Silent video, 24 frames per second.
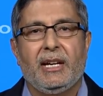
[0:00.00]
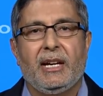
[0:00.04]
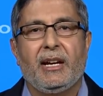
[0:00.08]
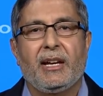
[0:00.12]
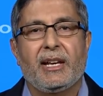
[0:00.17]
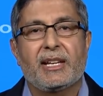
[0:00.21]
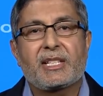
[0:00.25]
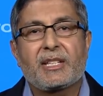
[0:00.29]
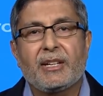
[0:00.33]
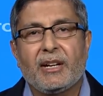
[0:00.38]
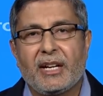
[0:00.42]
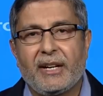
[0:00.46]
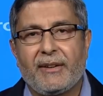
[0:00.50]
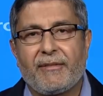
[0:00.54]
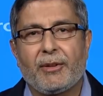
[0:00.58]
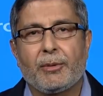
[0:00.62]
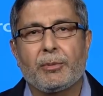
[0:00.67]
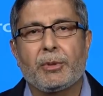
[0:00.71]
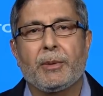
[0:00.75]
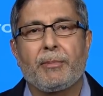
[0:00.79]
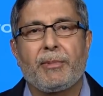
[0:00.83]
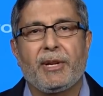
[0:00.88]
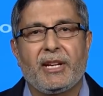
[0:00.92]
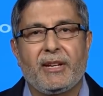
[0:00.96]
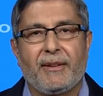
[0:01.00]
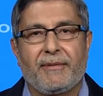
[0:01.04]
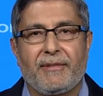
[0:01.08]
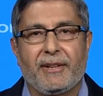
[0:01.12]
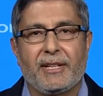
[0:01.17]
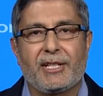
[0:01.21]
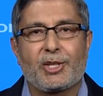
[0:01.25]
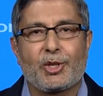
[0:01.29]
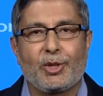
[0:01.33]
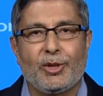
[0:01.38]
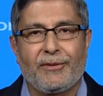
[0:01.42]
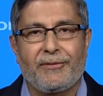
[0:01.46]
aside from the
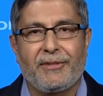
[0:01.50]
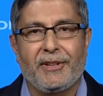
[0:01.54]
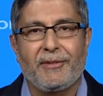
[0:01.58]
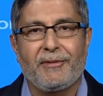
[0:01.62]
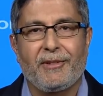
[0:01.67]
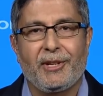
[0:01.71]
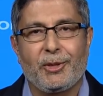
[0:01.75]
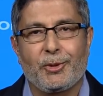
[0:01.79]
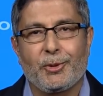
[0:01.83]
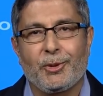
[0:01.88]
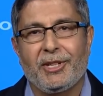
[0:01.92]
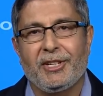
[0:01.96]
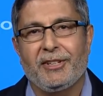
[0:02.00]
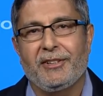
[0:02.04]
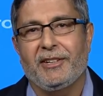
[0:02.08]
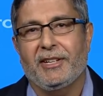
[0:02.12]
benefits of inventory